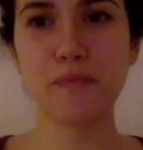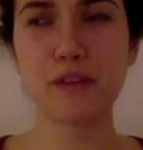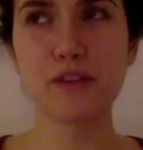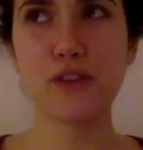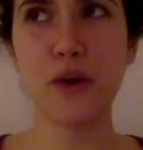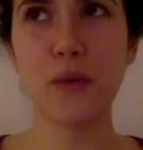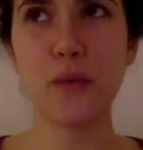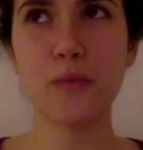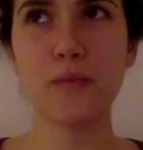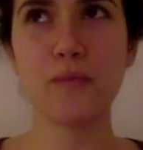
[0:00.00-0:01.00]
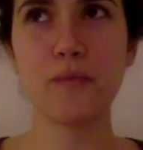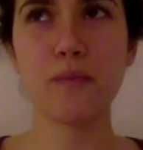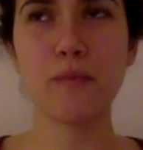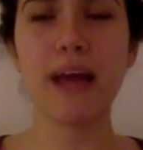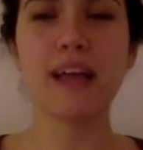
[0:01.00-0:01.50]
So
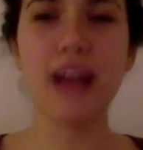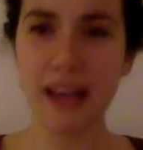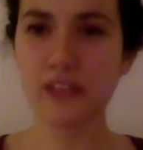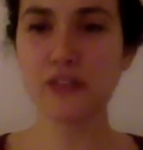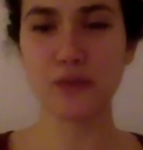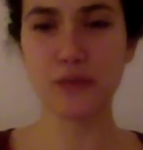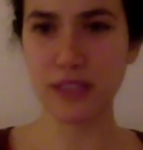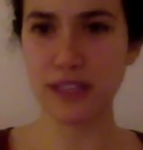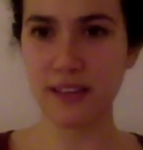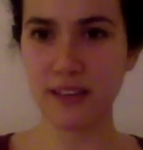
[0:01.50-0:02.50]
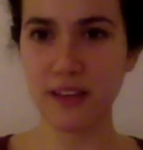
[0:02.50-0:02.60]
my clients are really